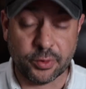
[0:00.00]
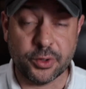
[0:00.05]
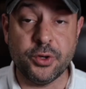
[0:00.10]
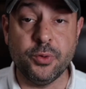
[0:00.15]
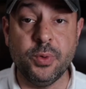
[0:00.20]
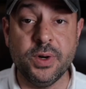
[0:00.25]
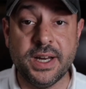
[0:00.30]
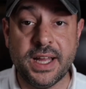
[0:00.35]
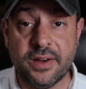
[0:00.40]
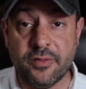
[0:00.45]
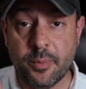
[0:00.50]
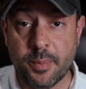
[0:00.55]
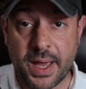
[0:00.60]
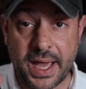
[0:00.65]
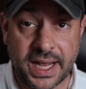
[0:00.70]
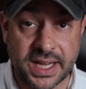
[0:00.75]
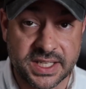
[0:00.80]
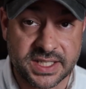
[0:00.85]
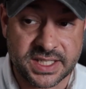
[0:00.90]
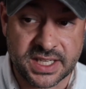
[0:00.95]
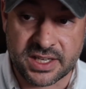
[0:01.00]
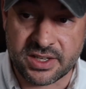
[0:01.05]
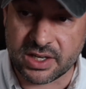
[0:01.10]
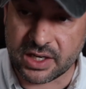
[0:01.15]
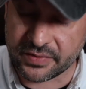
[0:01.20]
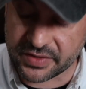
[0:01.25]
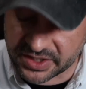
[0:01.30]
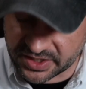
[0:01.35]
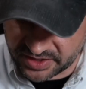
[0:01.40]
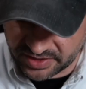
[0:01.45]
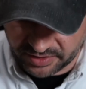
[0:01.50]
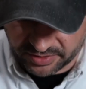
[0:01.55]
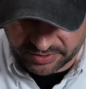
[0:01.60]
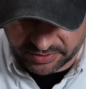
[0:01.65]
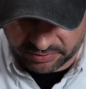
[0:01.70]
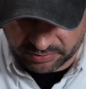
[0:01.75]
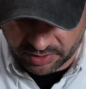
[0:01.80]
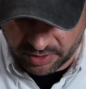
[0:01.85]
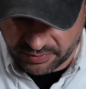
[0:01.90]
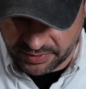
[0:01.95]
you wouldn't have a magazine, you'd have a cylinder
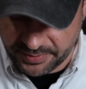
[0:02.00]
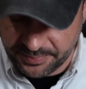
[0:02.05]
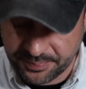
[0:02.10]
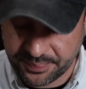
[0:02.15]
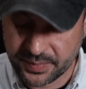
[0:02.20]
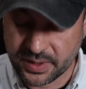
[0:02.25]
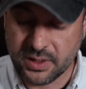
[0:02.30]
loaded.